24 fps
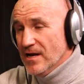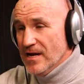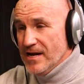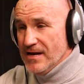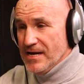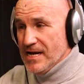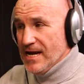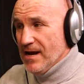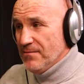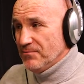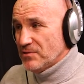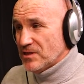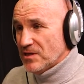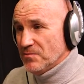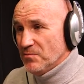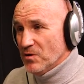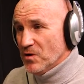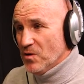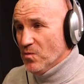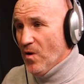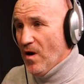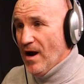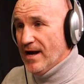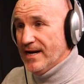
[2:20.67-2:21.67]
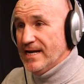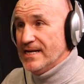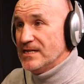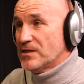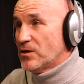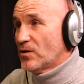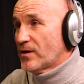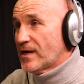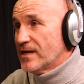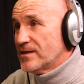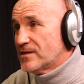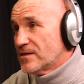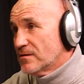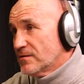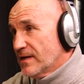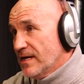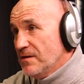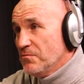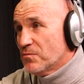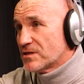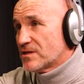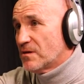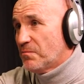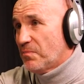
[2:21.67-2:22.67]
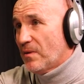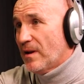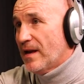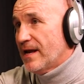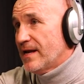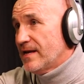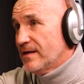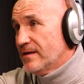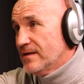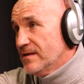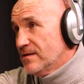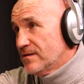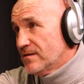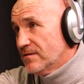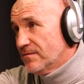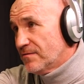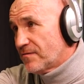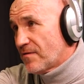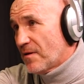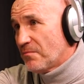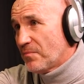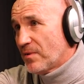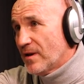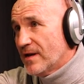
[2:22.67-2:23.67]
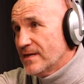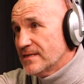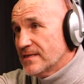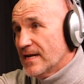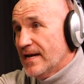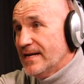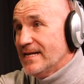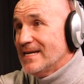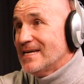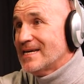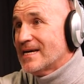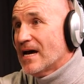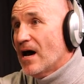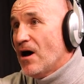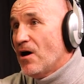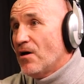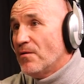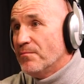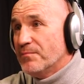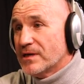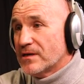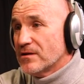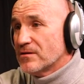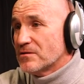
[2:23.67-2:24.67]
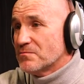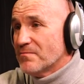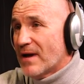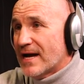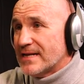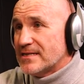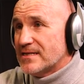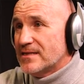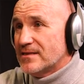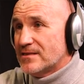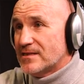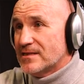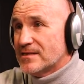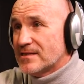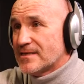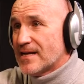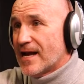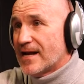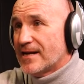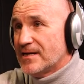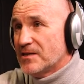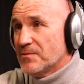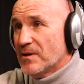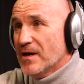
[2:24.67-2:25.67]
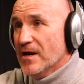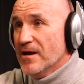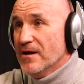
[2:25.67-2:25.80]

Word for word: It comes to Maguire and he's looking to, he wants to play into the front players and he can't because Matic is standing.